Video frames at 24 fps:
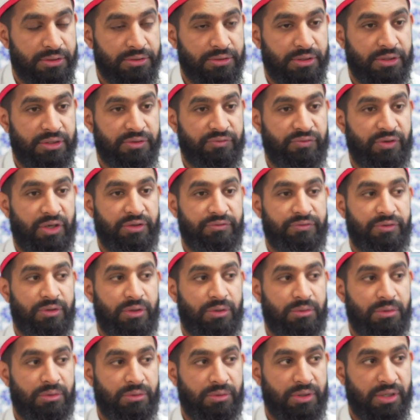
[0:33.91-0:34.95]
the reviver of
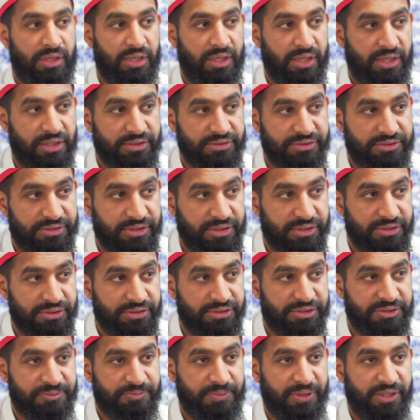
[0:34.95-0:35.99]
our hearts, the
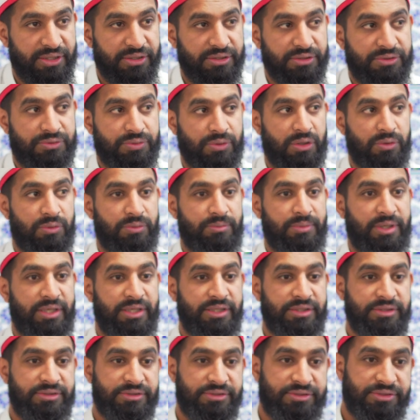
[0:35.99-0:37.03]
inspirer to our
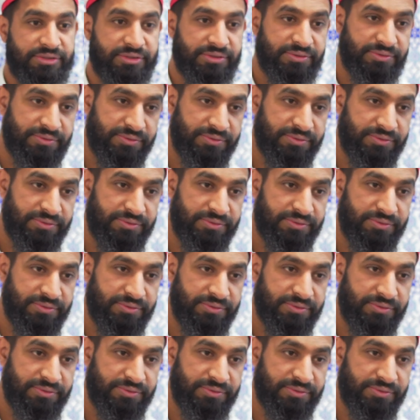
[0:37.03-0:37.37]
minds,